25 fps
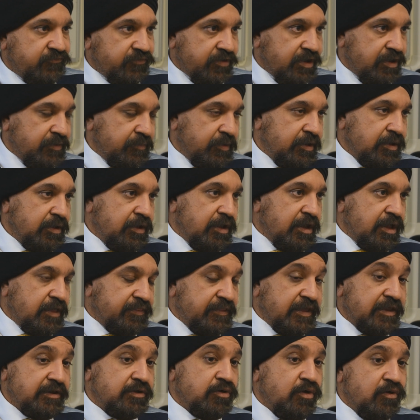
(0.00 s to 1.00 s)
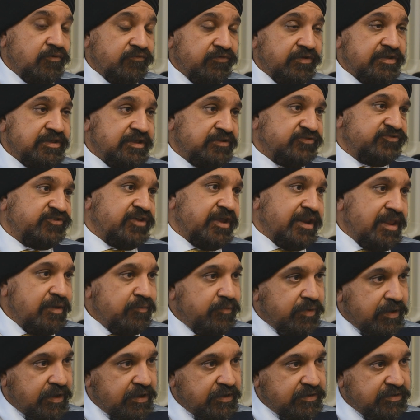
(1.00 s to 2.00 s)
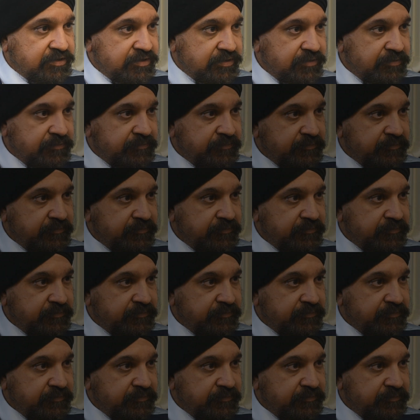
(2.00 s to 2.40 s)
frame. And then hopefully you'll see an impact.